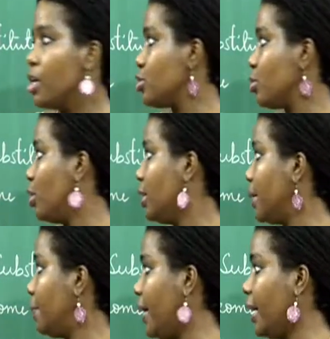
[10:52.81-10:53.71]
So
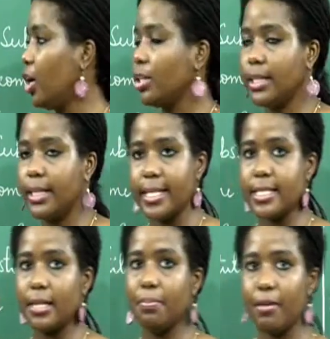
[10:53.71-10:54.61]
depending on the
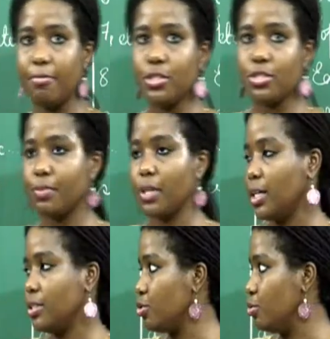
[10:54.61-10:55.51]
taste and preference of the
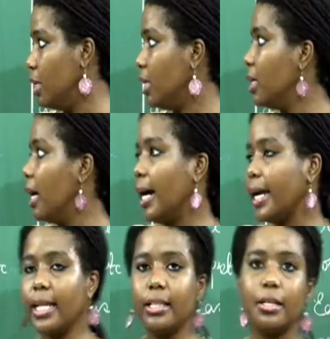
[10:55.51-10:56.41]
consumer,
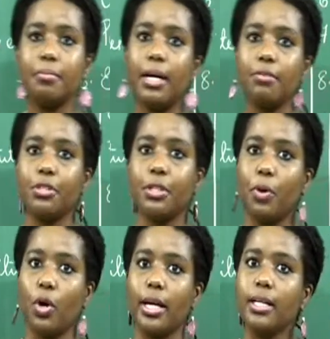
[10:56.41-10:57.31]
again the demand for the
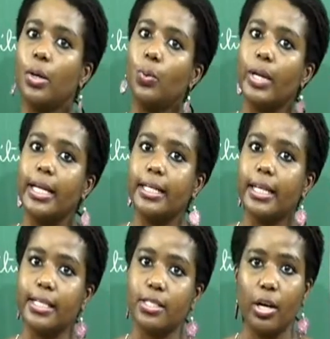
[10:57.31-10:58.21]
product will
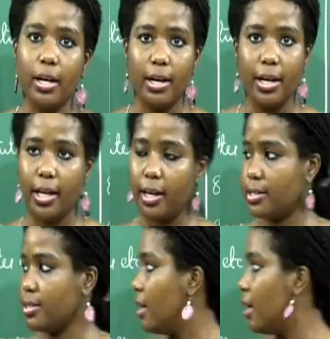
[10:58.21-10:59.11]
increase or
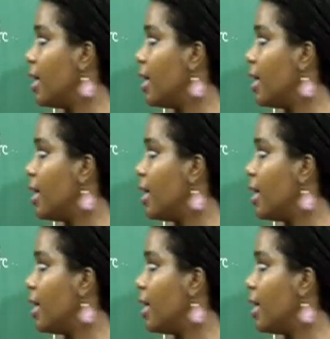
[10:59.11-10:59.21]
decrease.